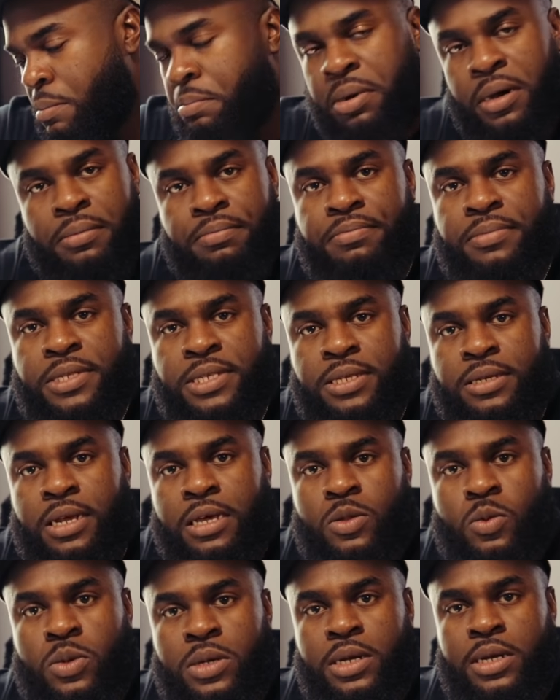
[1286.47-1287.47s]
but it's
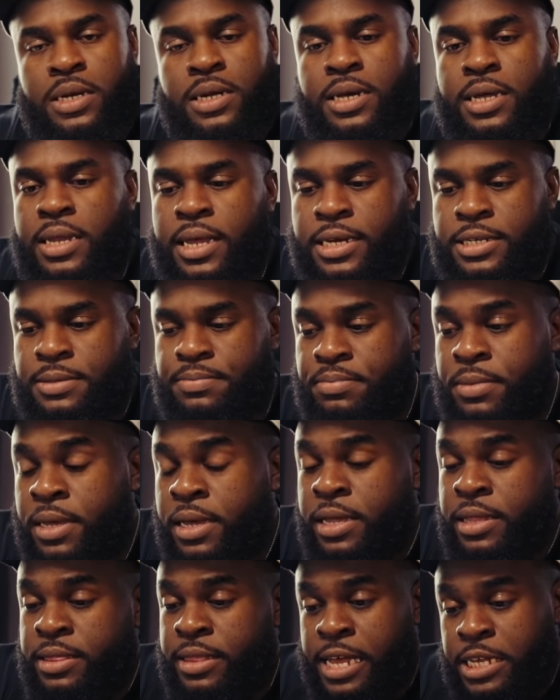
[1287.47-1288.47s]
another one in the collection.
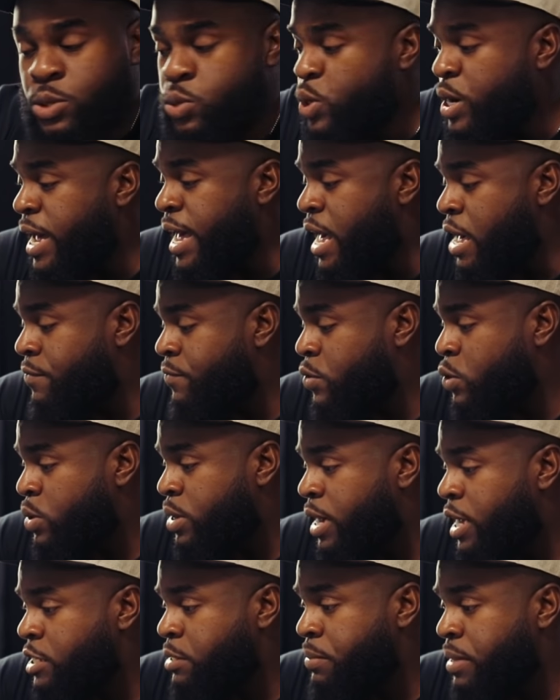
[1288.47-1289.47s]
That's what I have for you
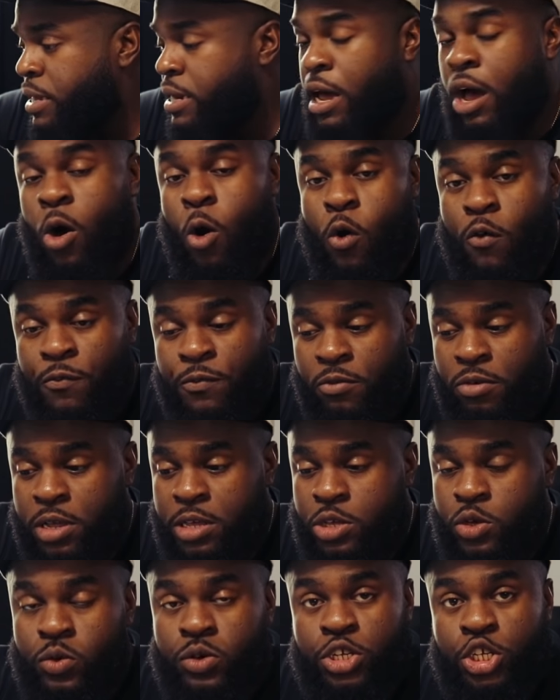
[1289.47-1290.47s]
guys, man. Hopefully
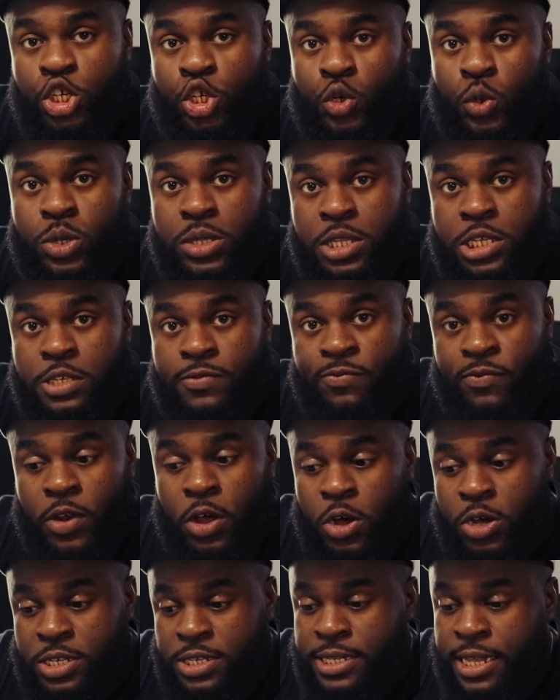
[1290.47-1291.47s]
you enjoyed this
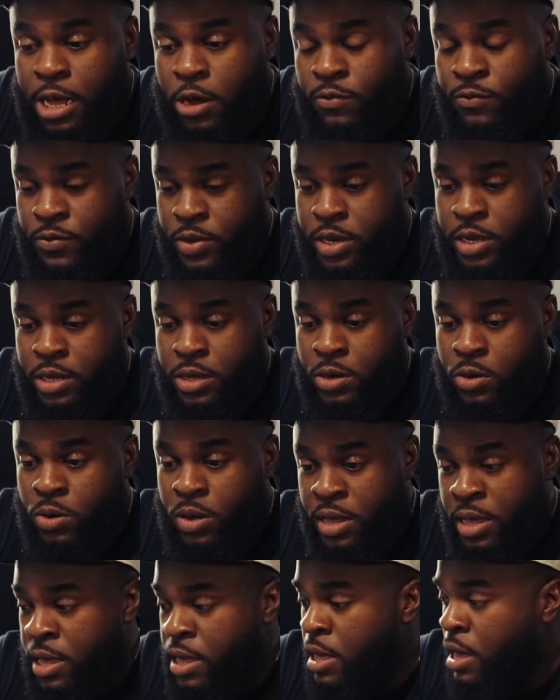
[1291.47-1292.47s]
vlog style
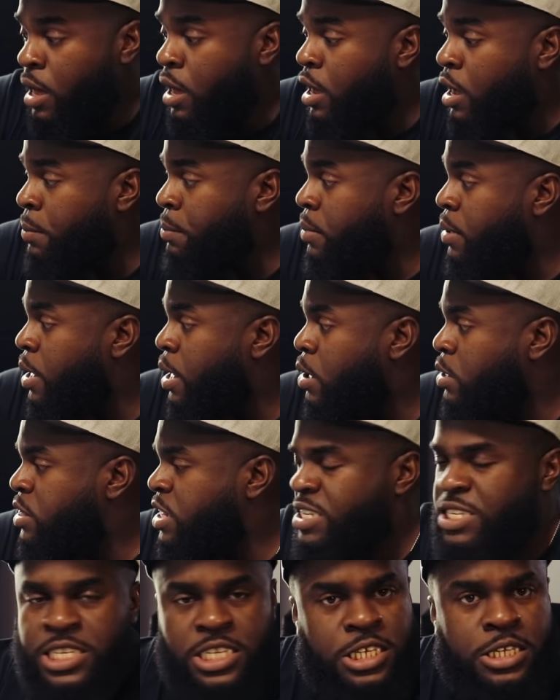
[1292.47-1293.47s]
video. Um,
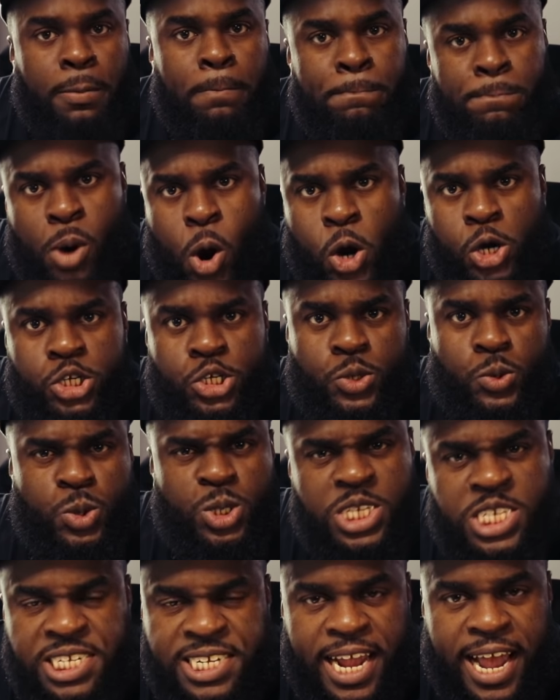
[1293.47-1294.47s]
this is the
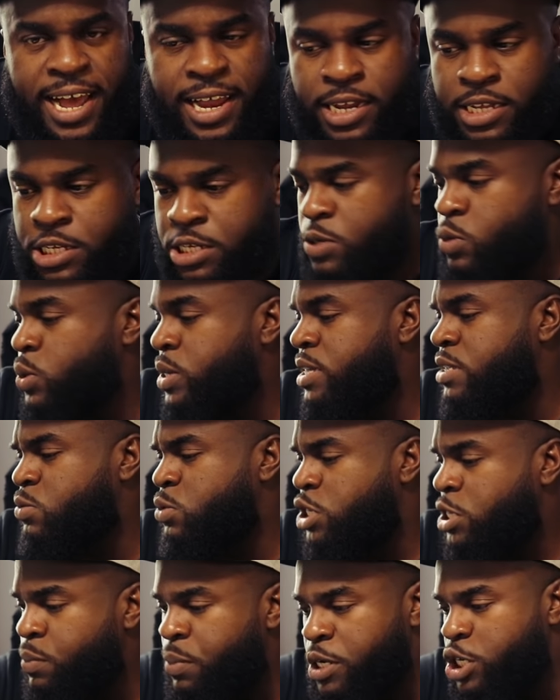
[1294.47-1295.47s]
Marshall's Challenge. We,
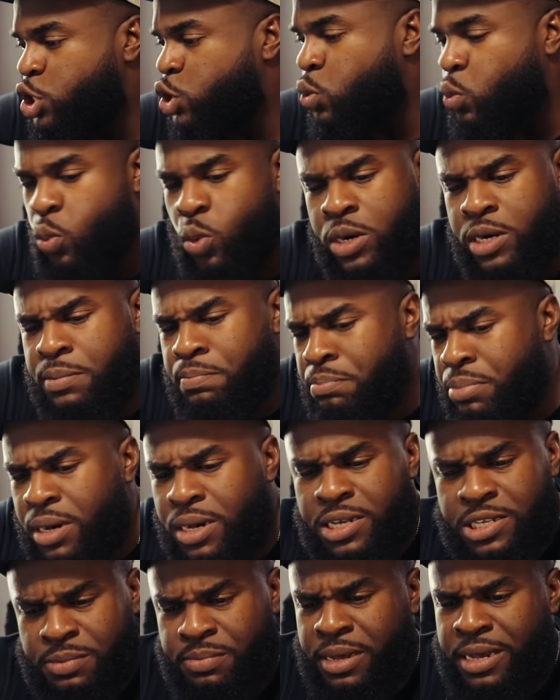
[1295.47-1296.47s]
we spent 20
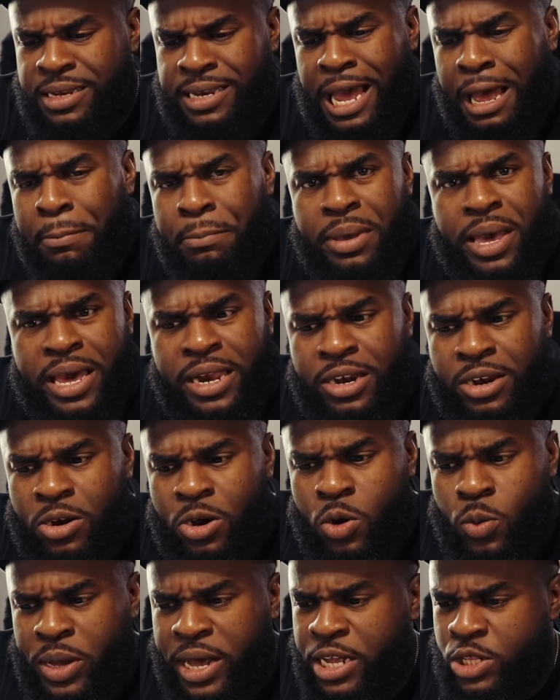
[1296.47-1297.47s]
bucks, man. Not bad at
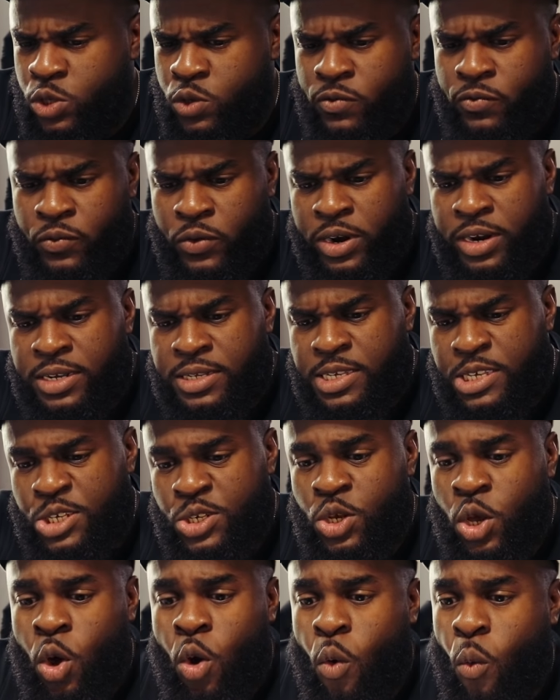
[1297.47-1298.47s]
all. We got two
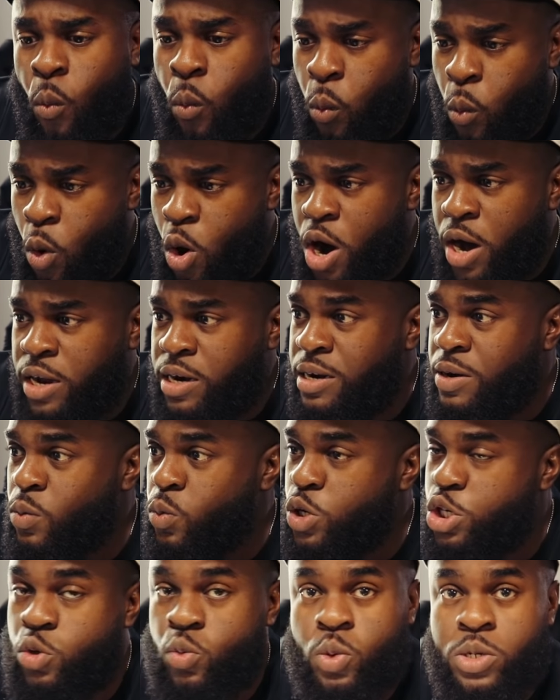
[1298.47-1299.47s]
fragrances. One,
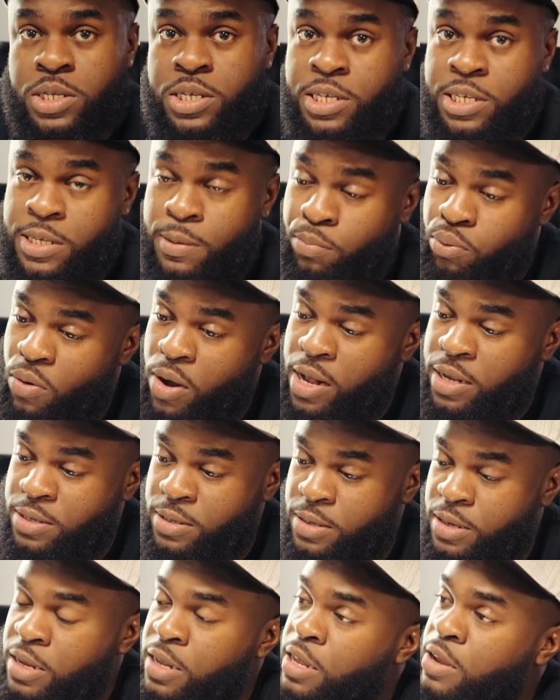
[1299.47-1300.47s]
which was a
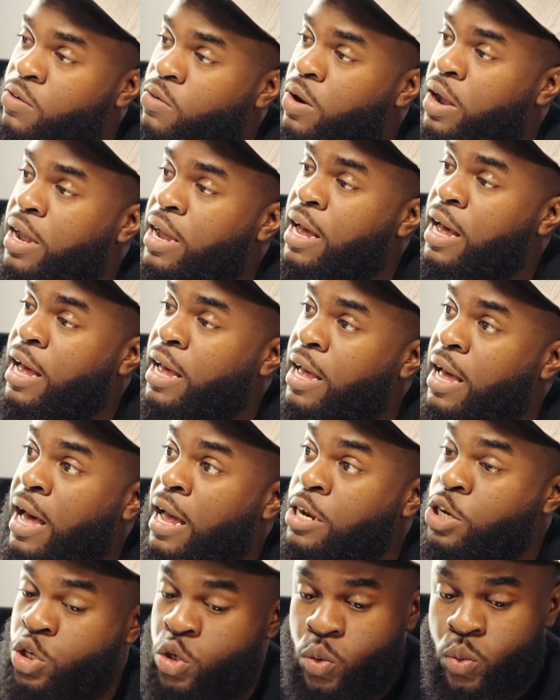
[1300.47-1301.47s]
surpriser, right?
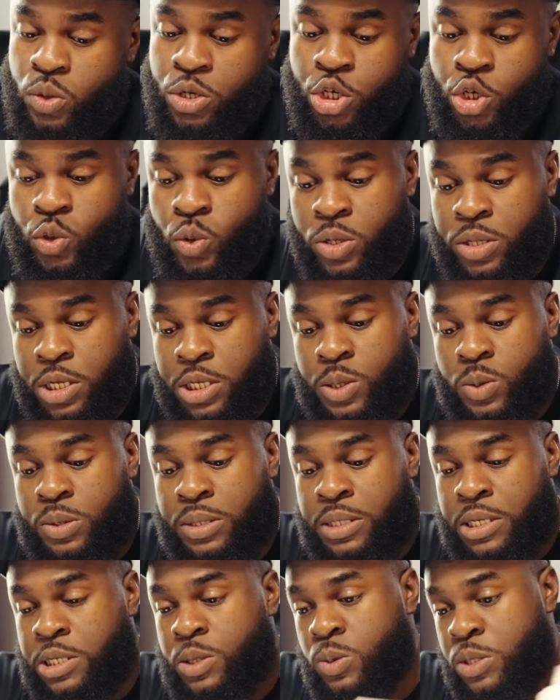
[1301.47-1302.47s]
I, I do enjoy this
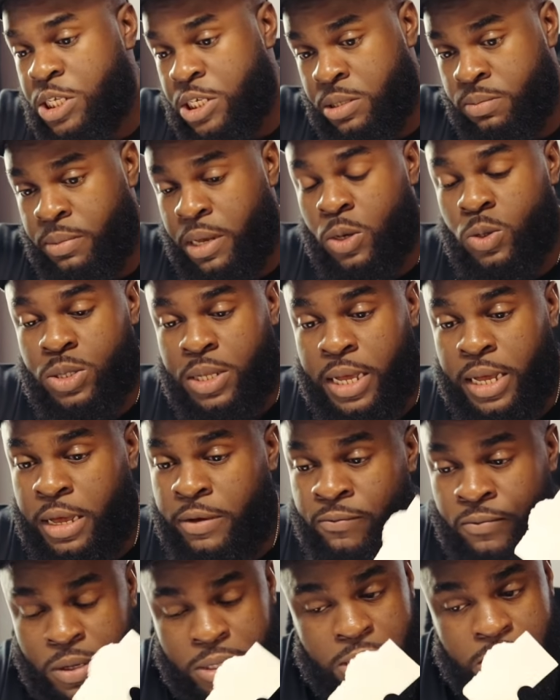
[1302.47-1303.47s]
one. This one smells like
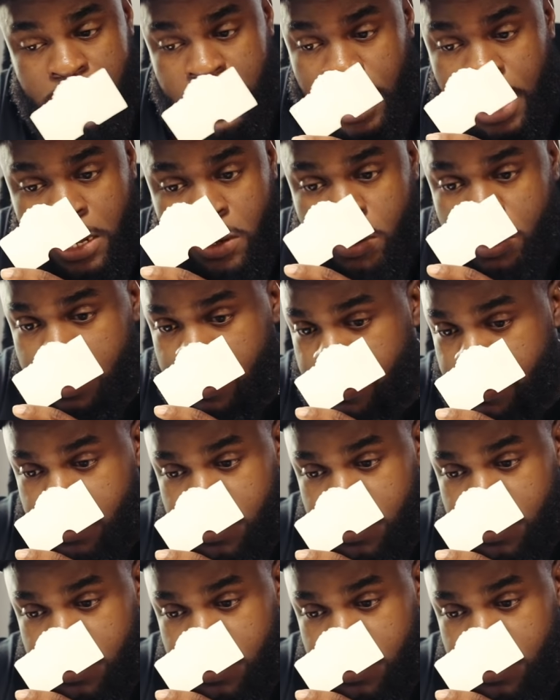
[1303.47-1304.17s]
Invictus Aqua.